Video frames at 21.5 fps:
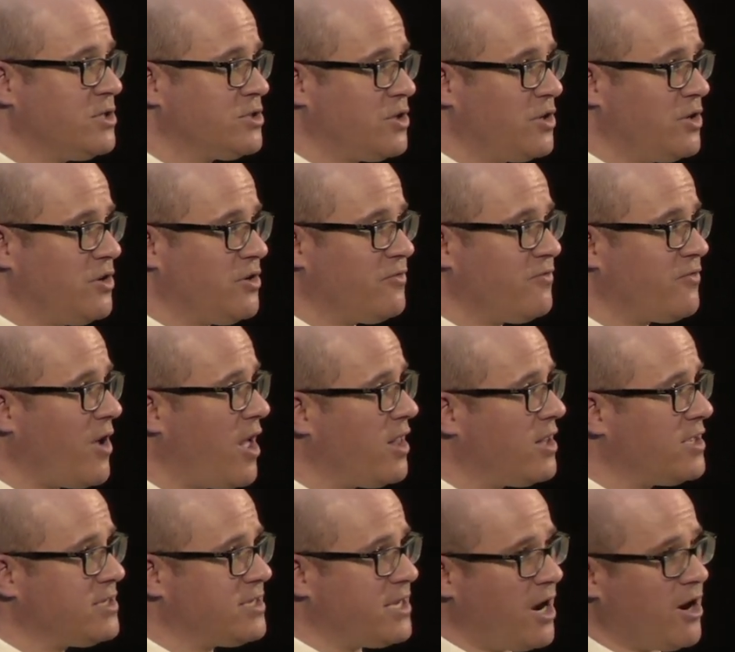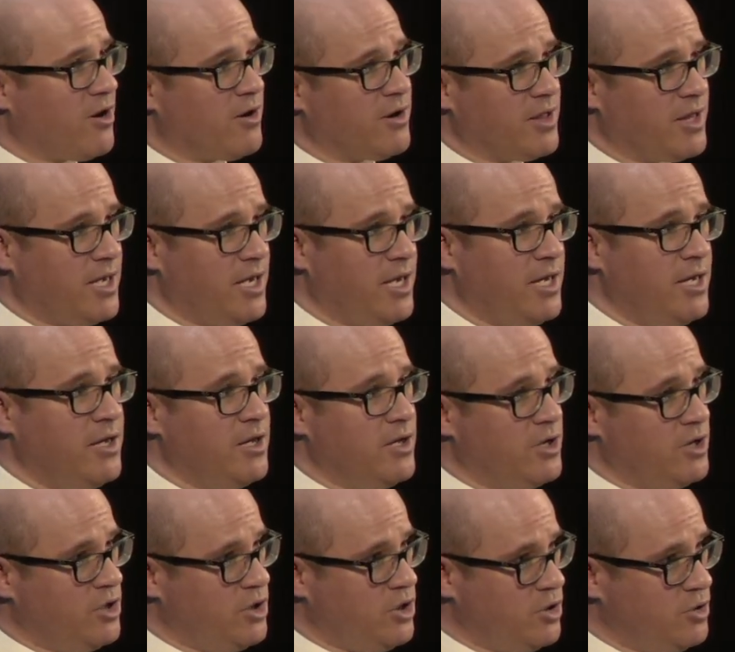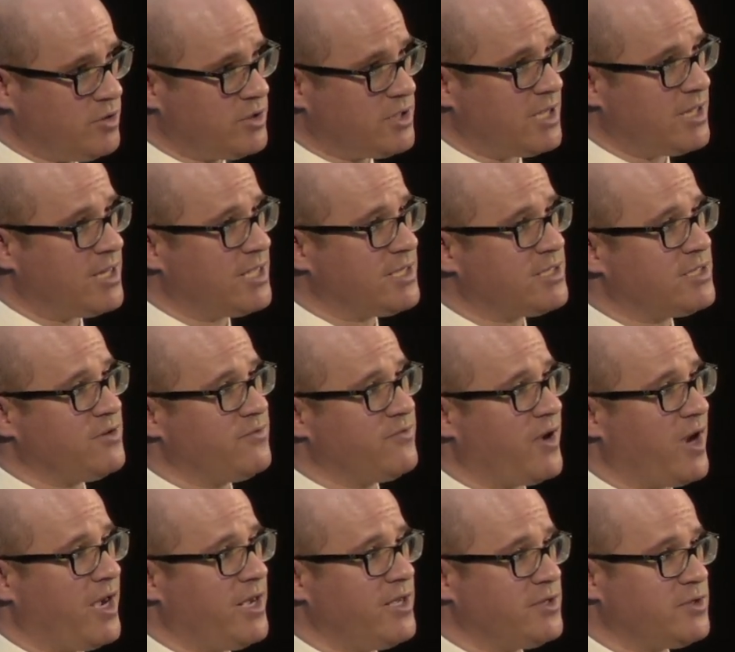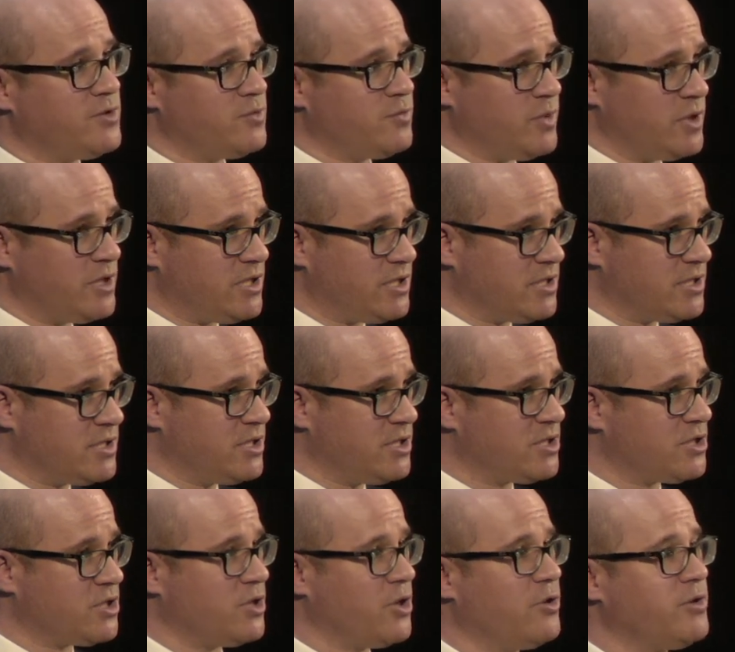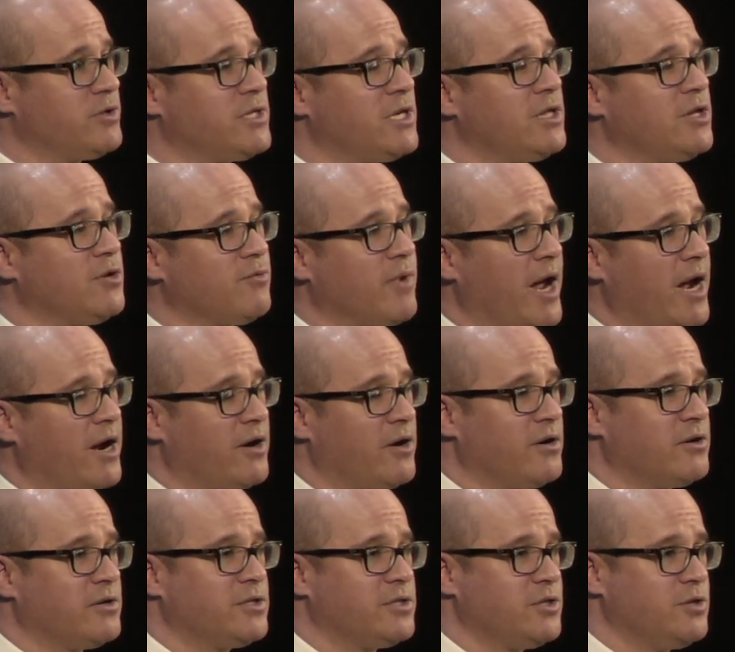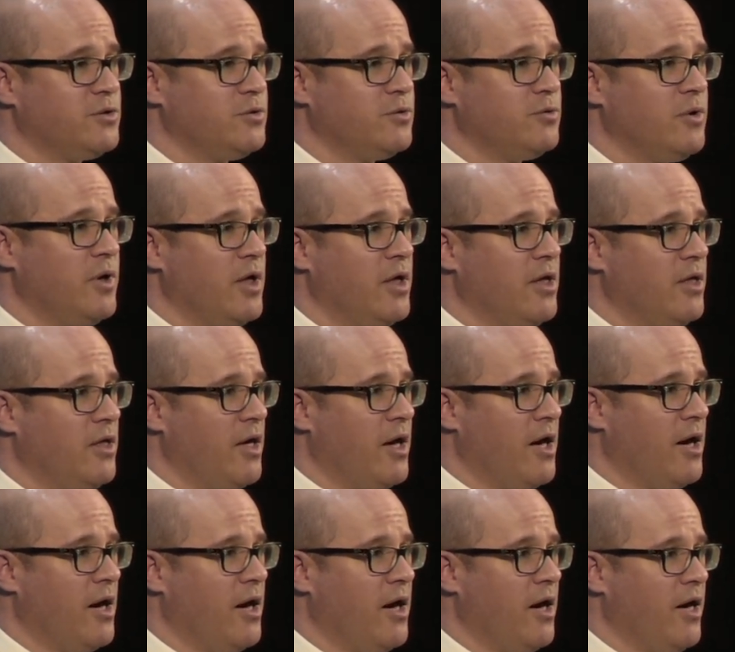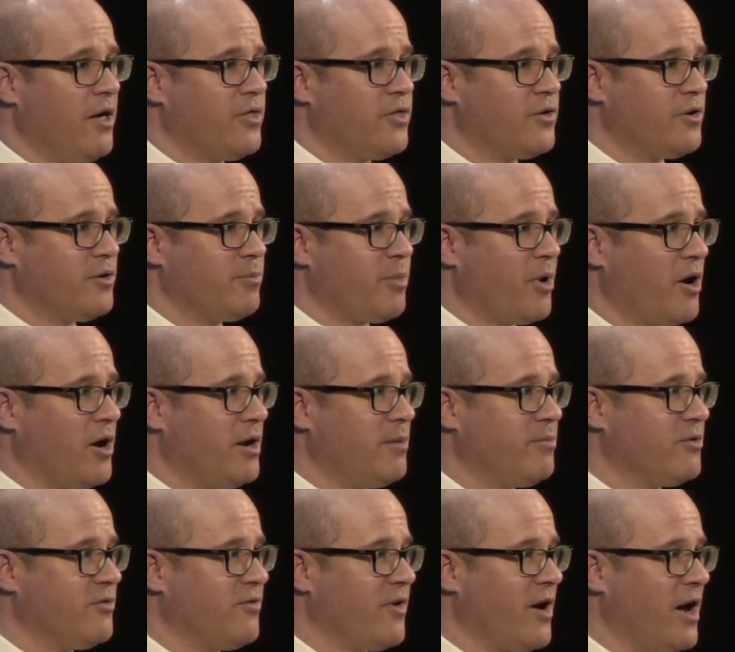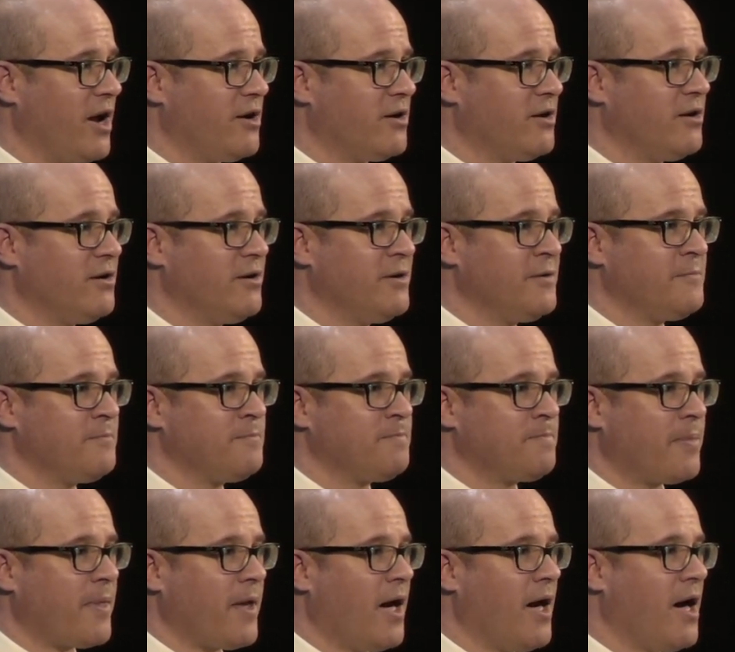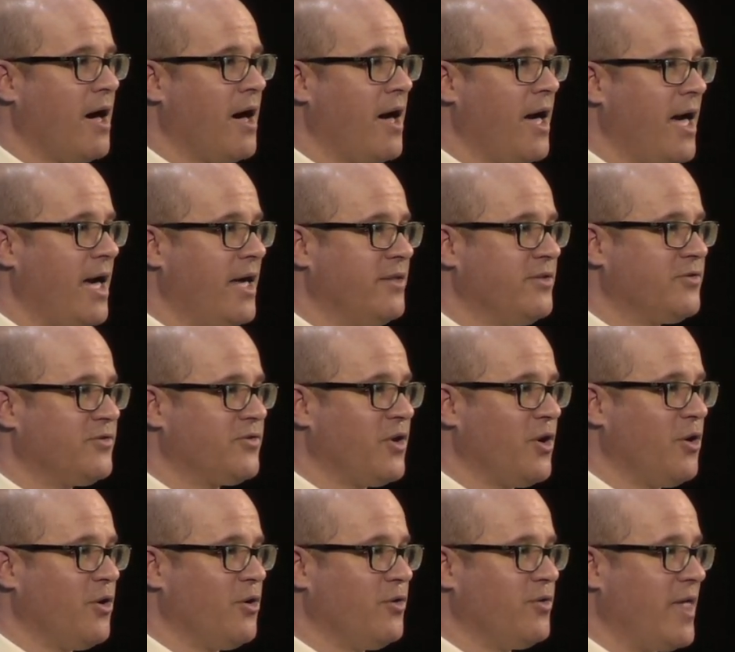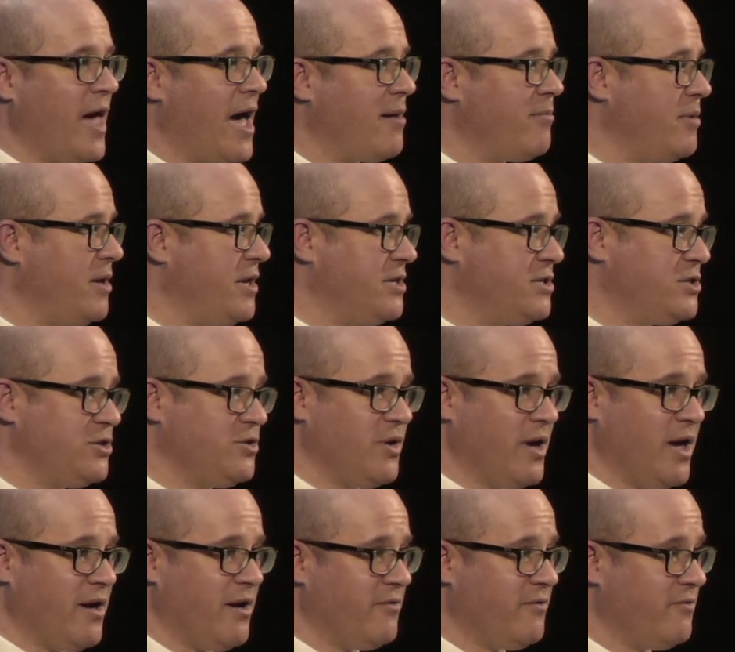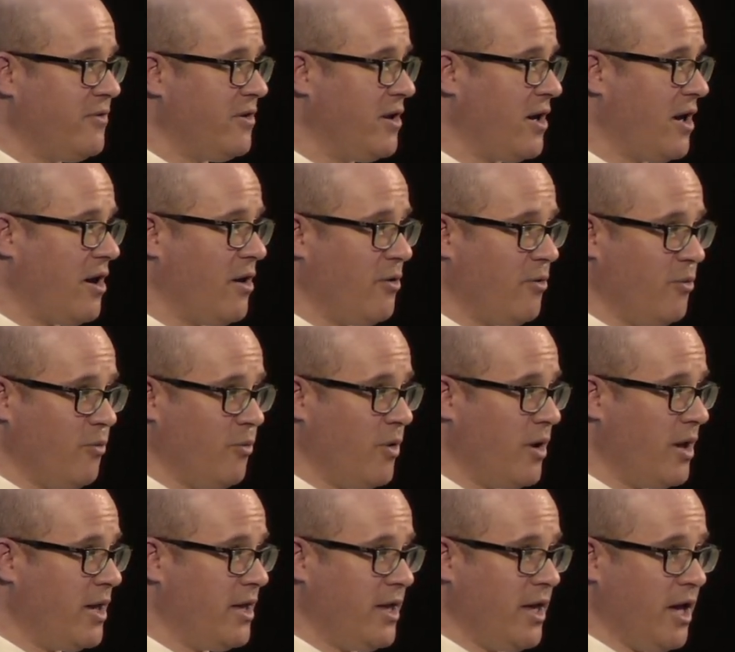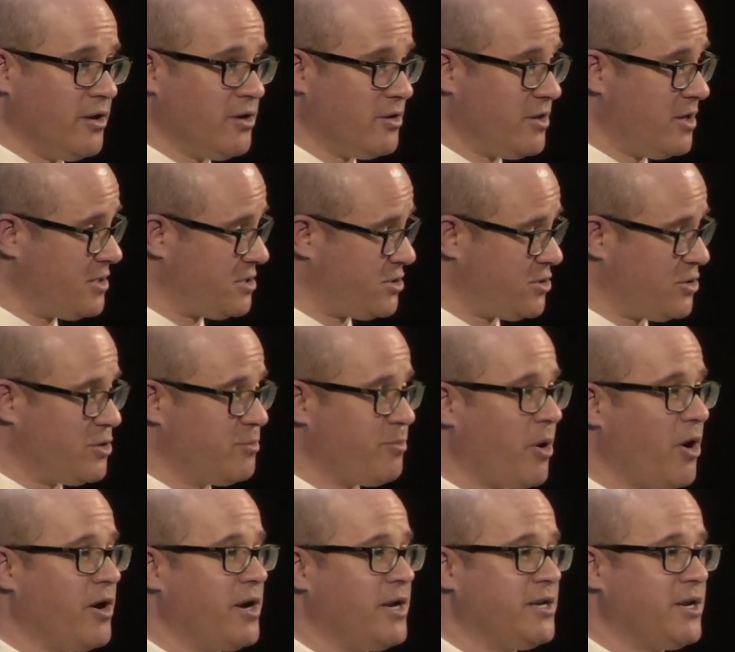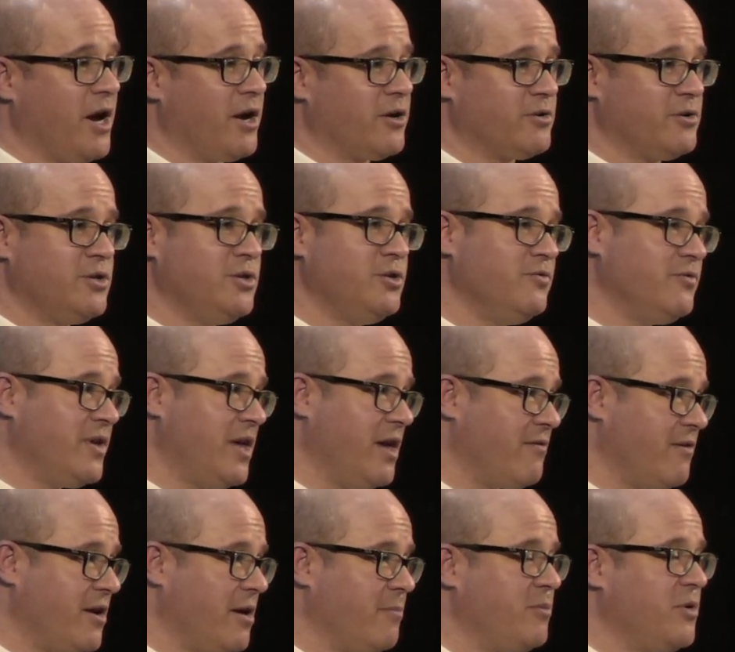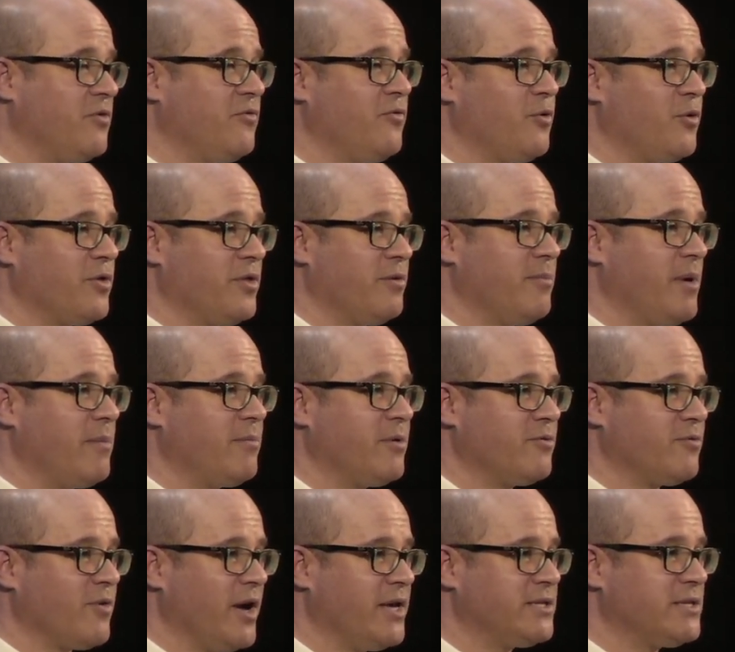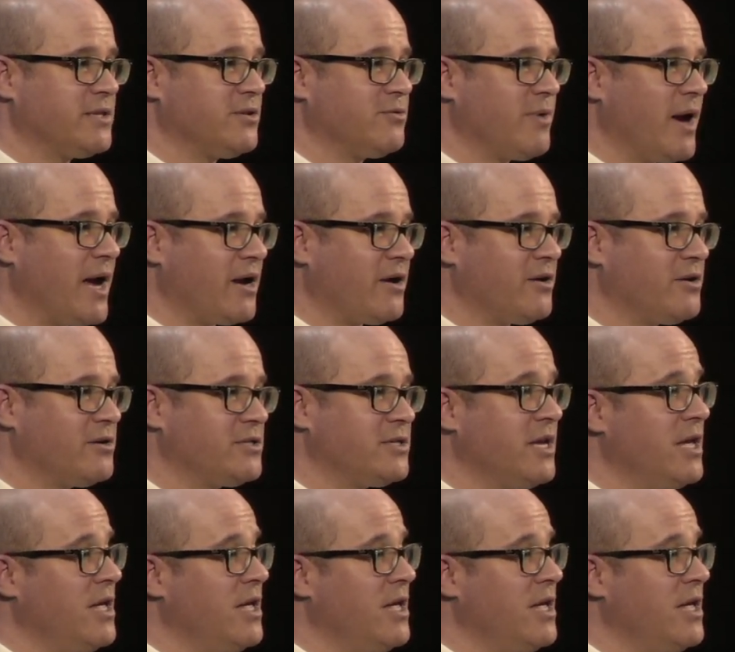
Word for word: So you're voluntarily using this device, which is disclosing the records to a third-party provider. And so that means you have, under this third-party doctrine, you've given up your Fourth Amendment rights in the records.